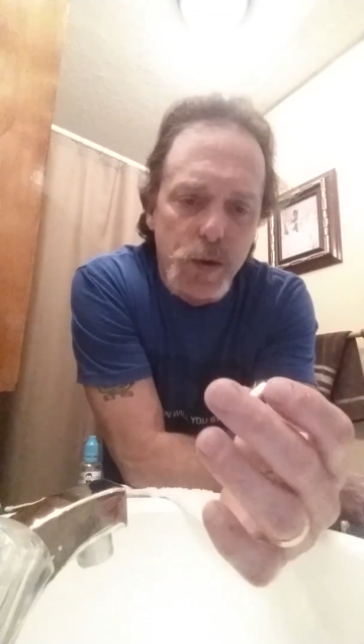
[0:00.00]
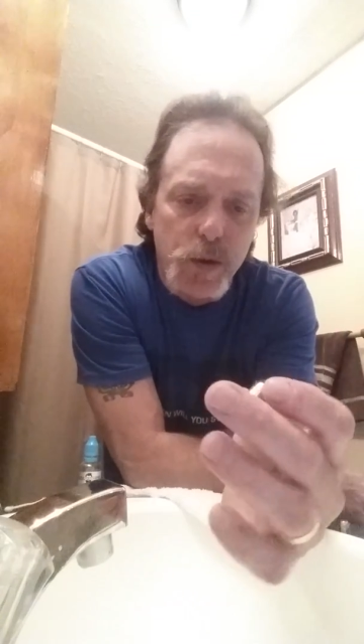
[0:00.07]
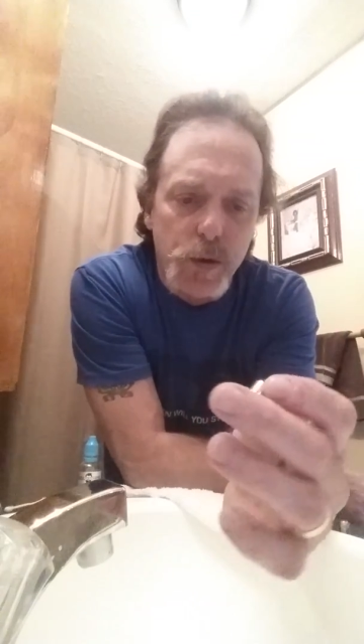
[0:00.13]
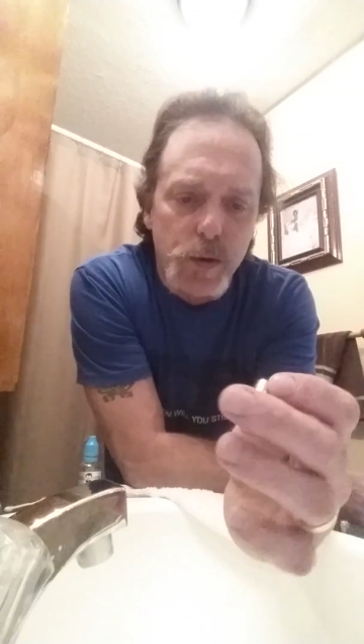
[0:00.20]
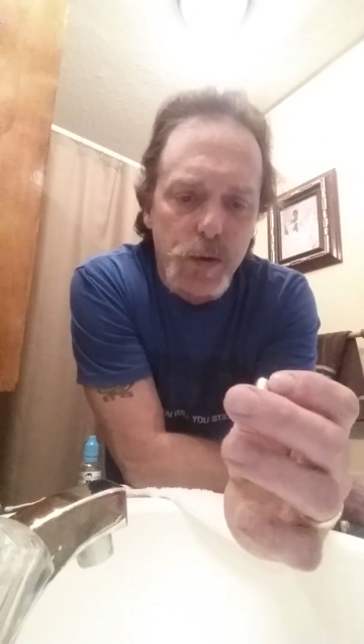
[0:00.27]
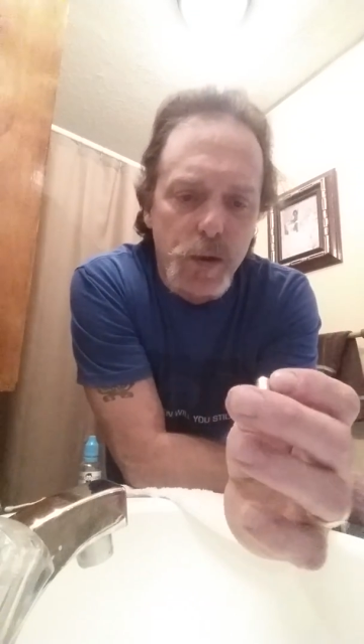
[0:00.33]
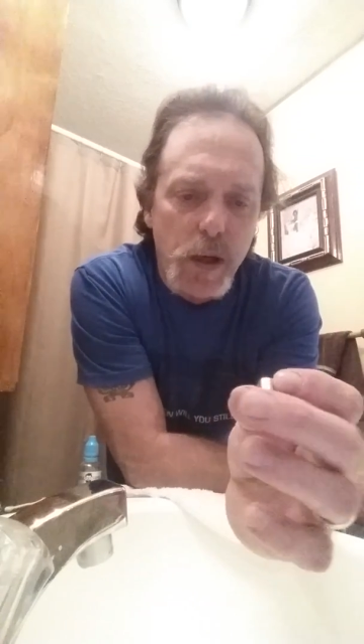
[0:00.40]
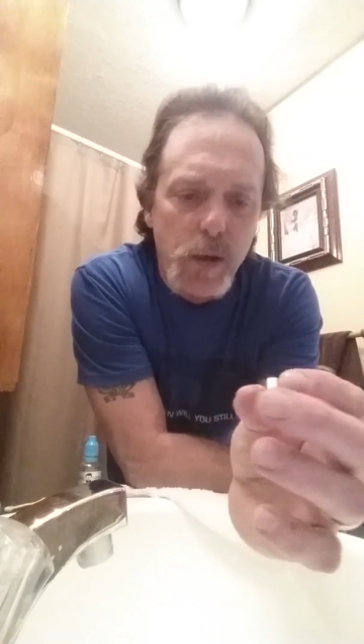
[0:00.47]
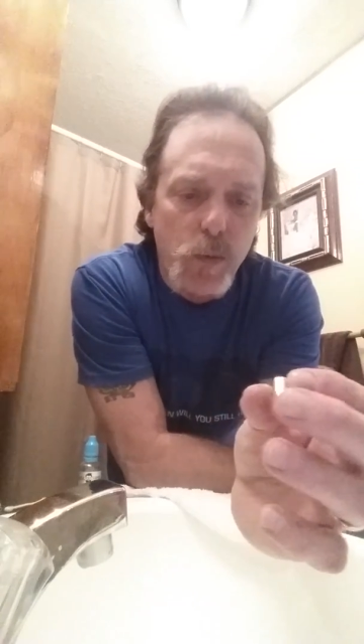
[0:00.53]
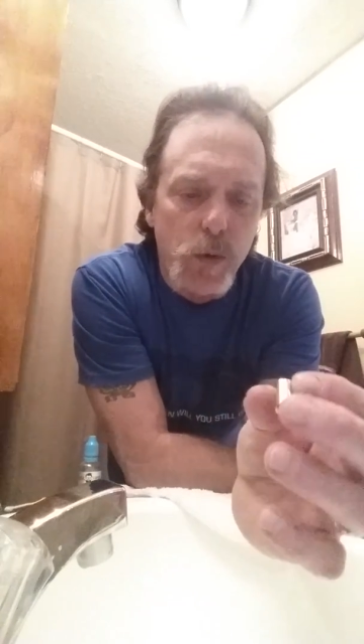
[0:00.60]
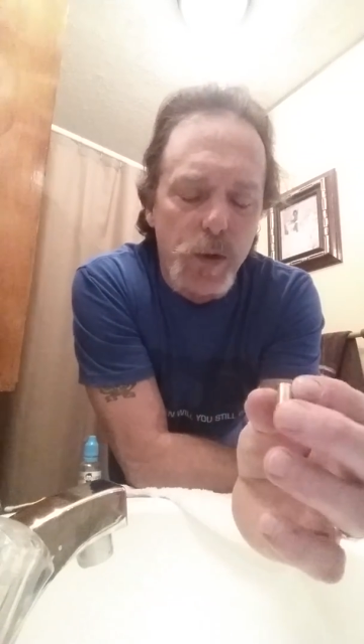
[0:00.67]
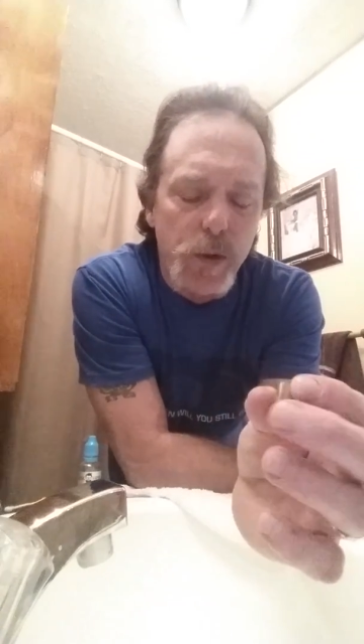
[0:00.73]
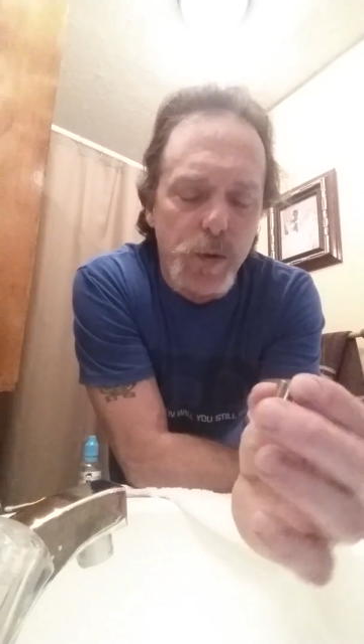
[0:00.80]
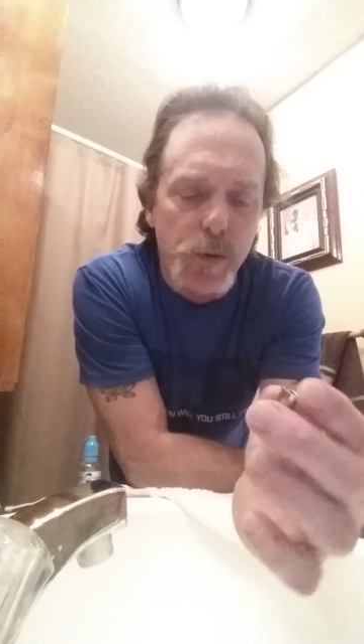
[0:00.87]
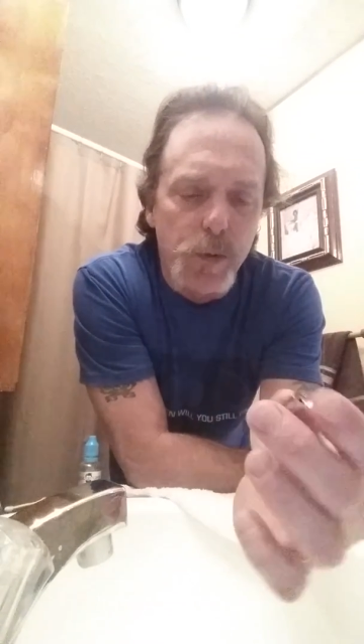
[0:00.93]
because I
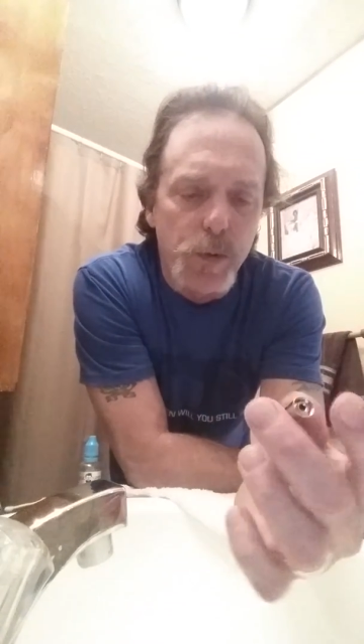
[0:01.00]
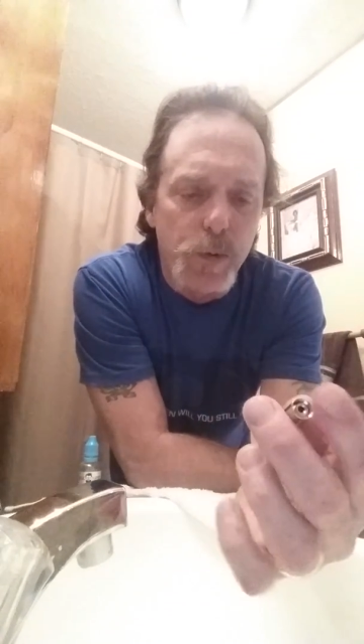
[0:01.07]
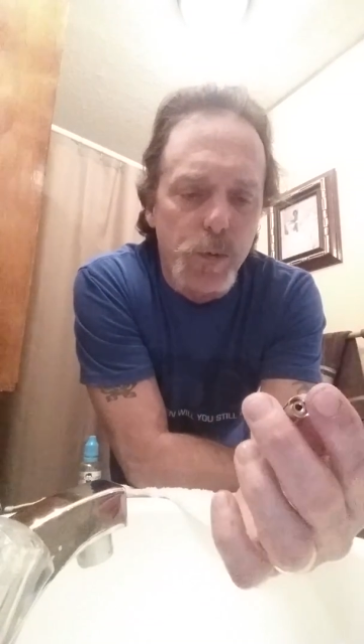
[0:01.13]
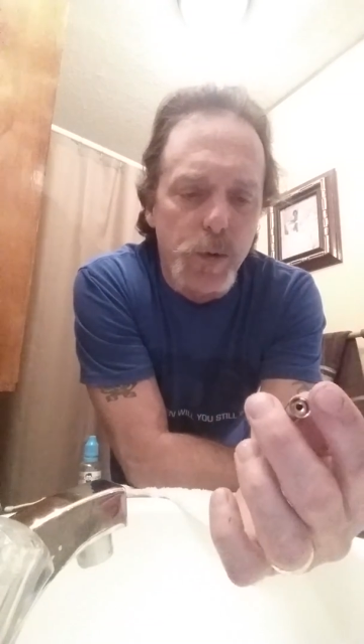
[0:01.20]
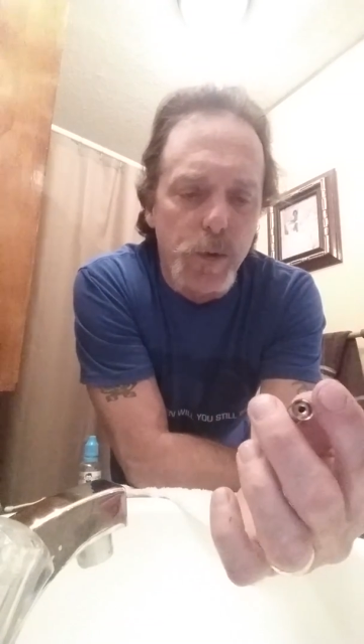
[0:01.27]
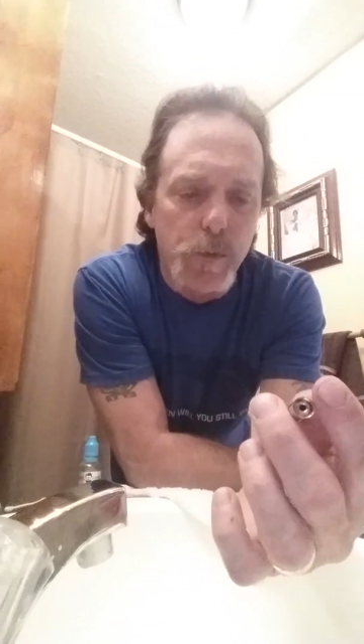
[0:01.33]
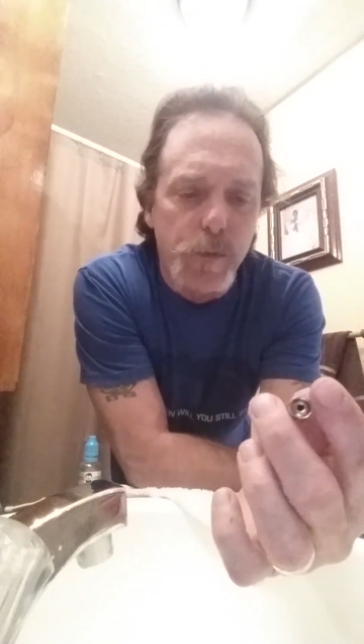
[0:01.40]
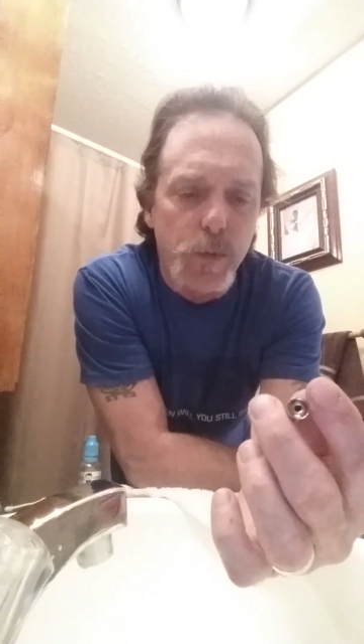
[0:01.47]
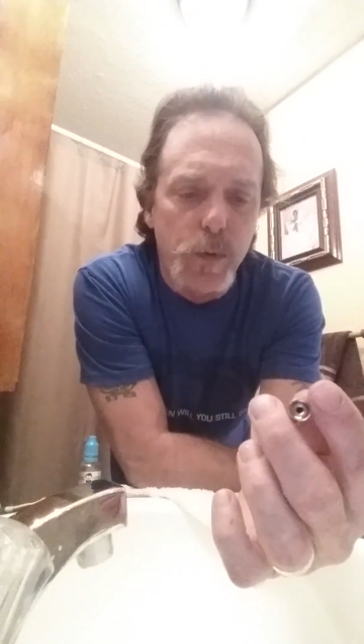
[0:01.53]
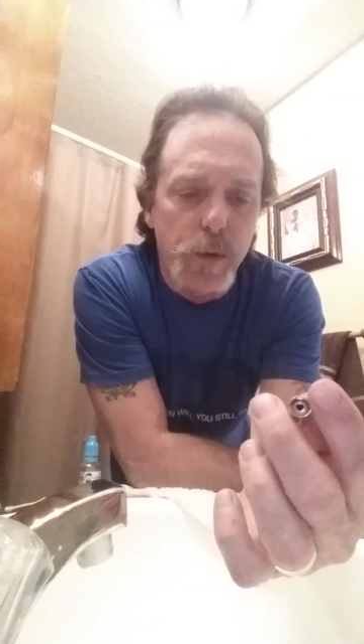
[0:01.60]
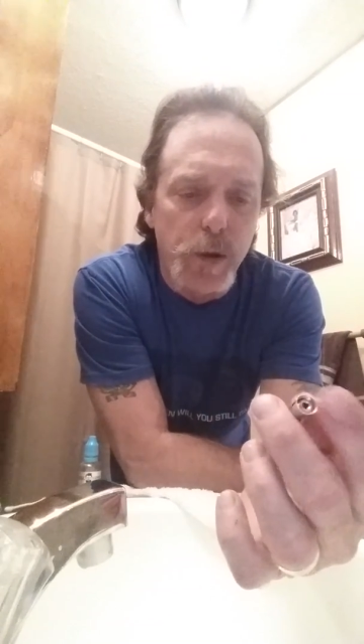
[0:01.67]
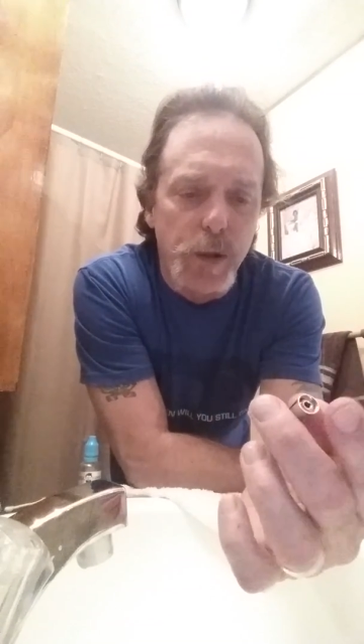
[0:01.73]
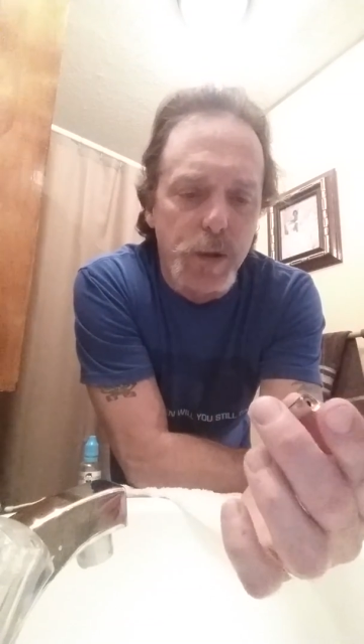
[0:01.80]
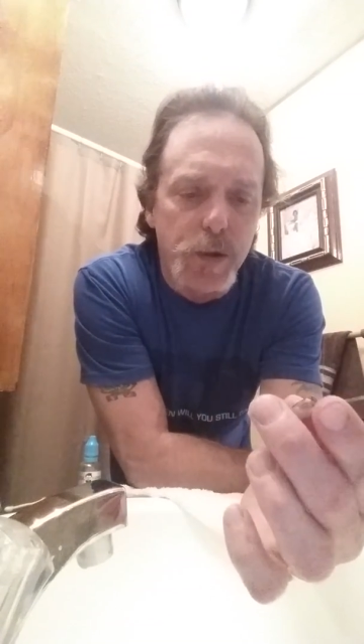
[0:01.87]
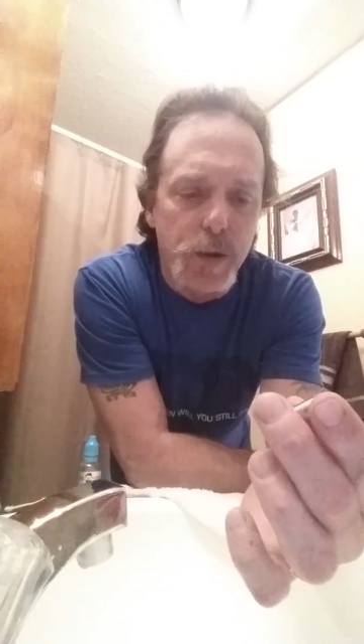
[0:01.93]
went through 3 or 4
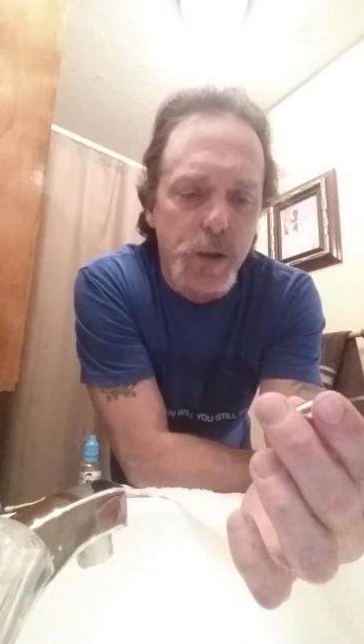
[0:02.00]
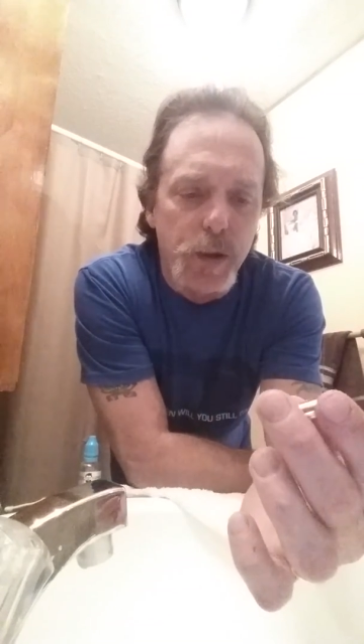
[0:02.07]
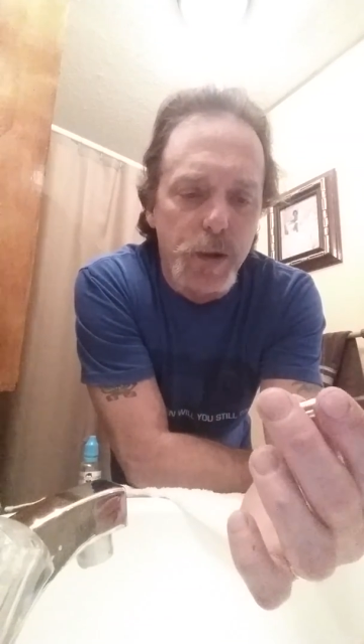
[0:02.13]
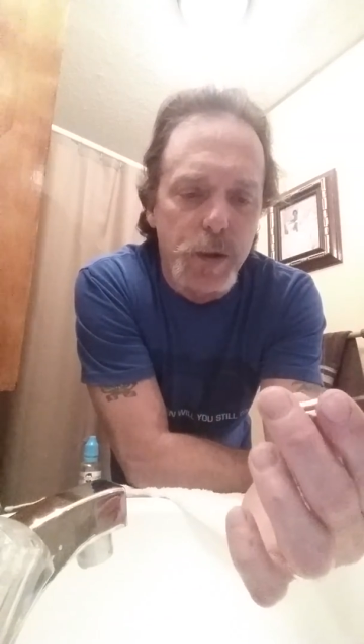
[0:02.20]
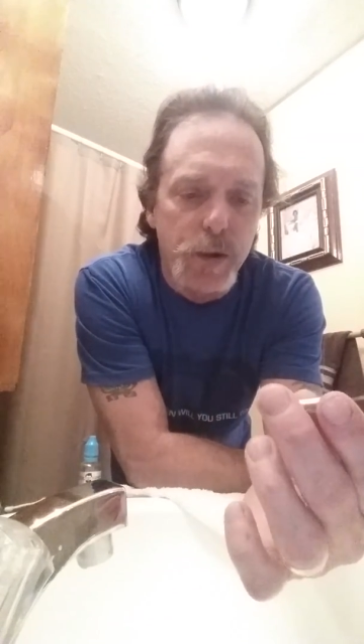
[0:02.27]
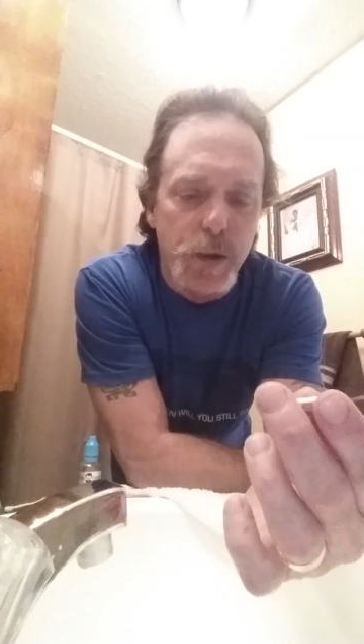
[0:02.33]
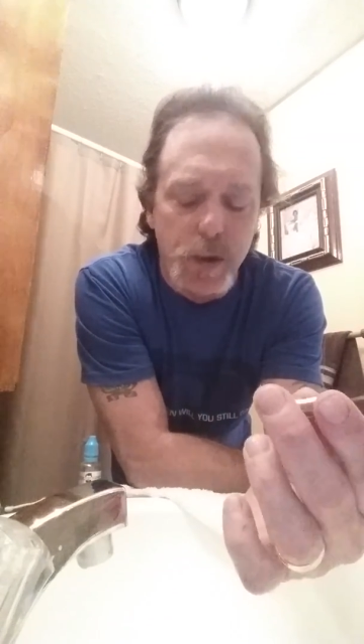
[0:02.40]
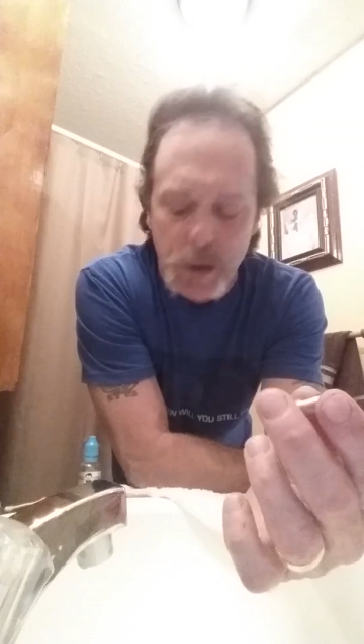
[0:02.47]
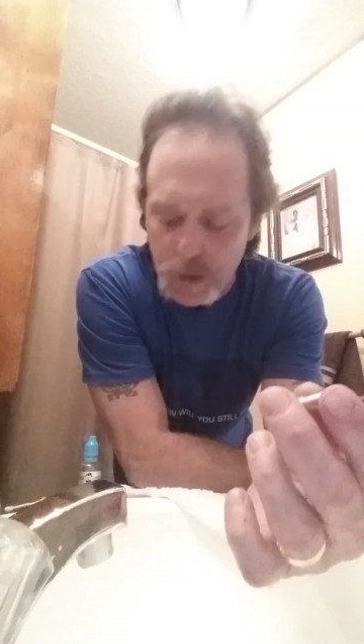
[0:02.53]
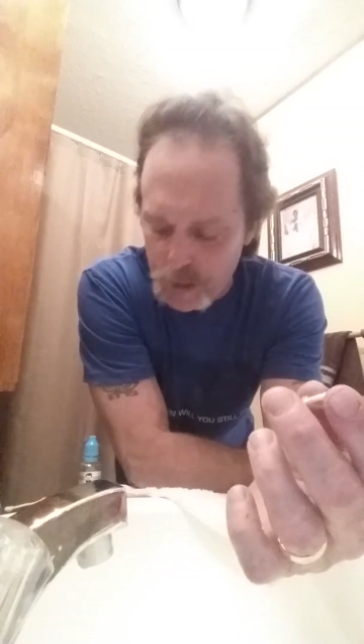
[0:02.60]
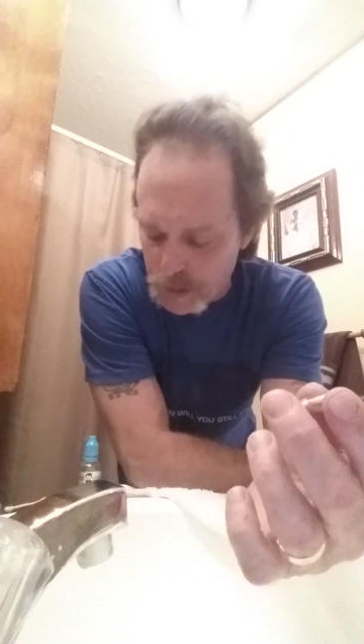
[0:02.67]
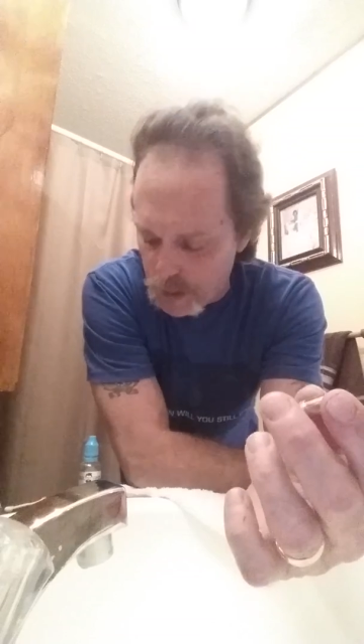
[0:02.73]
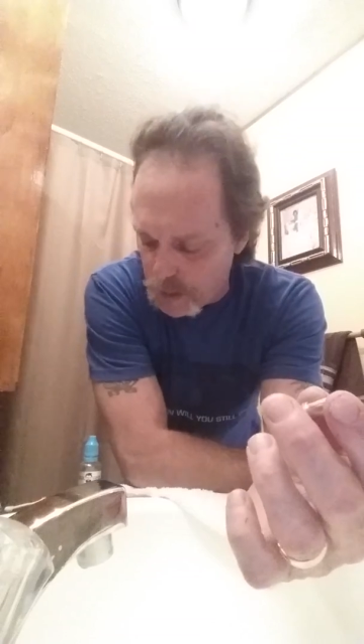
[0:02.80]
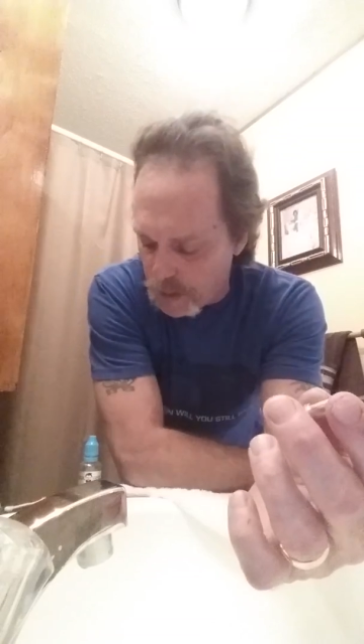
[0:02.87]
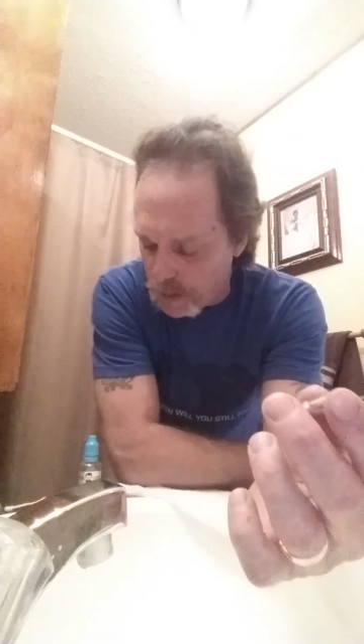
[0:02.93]
of these things,
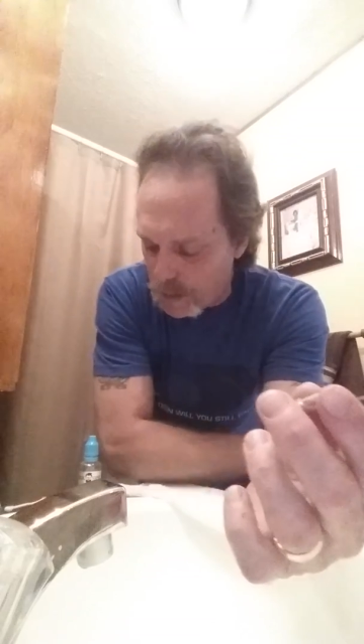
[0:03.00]
and